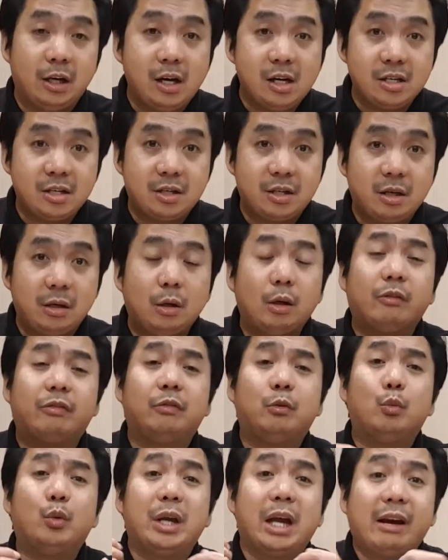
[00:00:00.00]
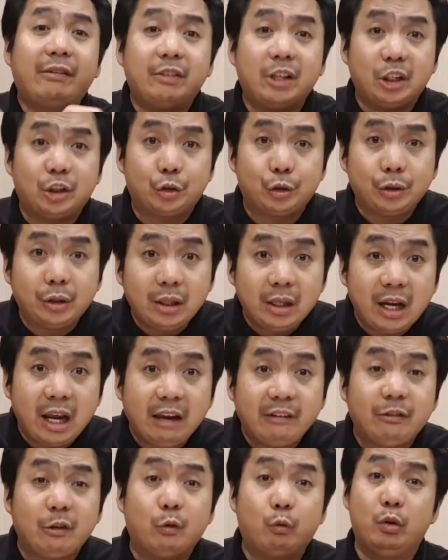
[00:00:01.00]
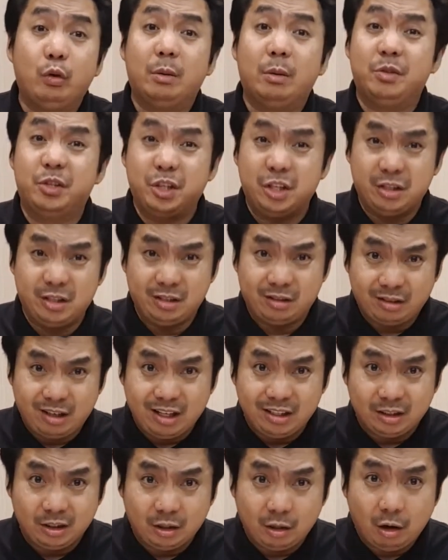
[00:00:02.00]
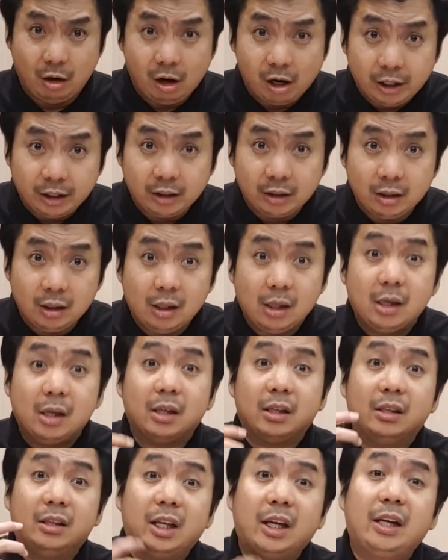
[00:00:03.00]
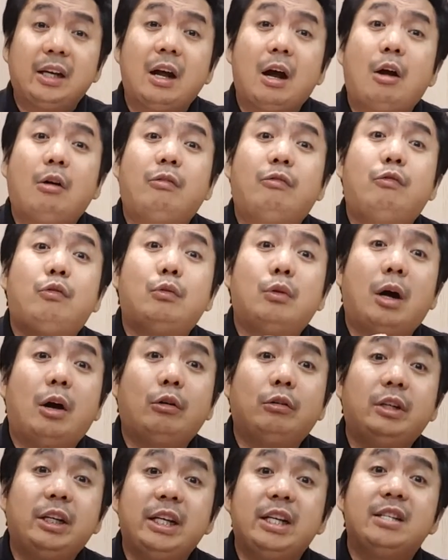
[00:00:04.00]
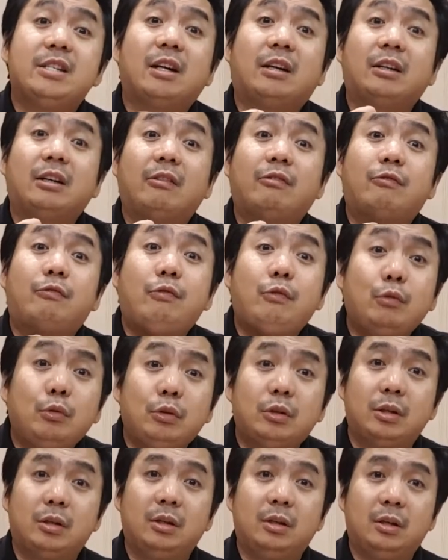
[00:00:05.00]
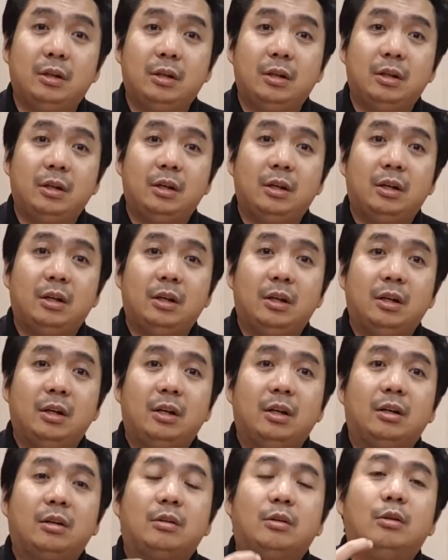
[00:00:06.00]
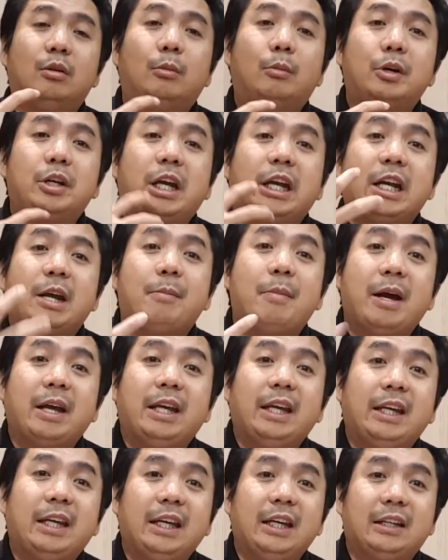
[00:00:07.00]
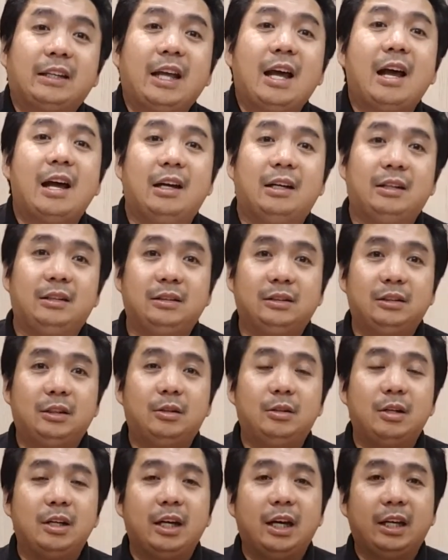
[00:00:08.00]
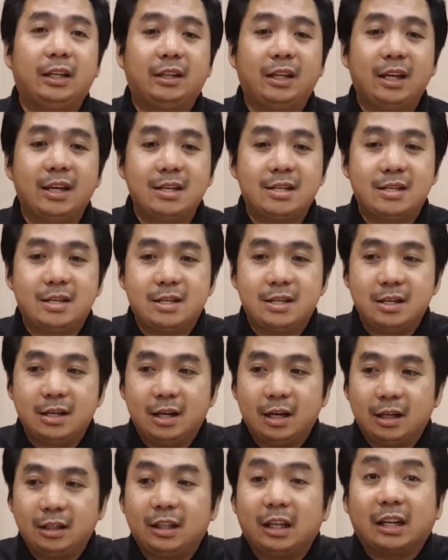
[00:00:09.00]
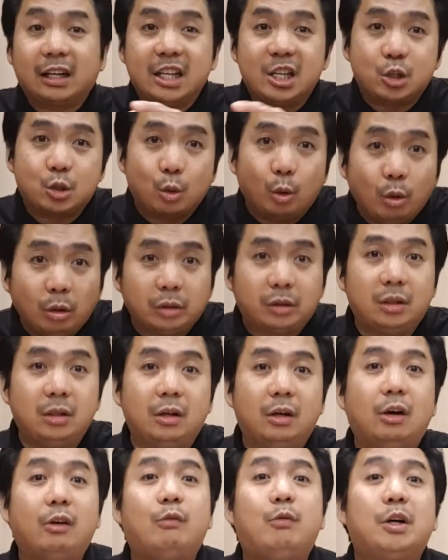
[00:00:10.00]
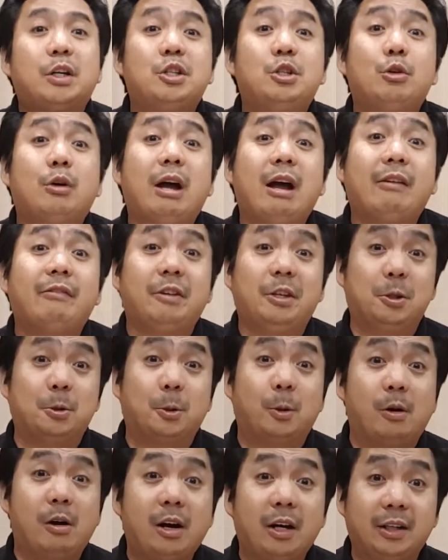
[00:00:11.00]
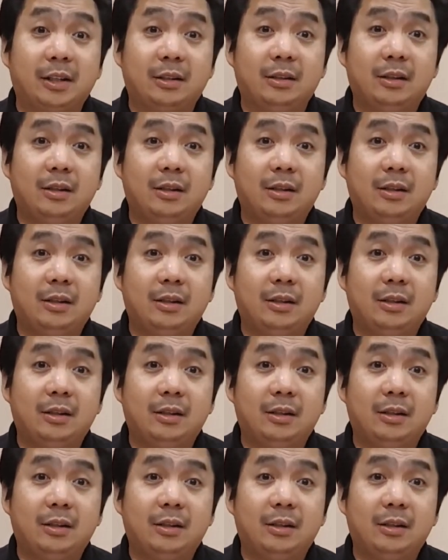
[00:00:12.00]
us. If we have eternal life, if we have Jesus Christ in our heart, then our our deeds are the fruit. Kung yan ang makikita, no? It is the result of what you have in your heart.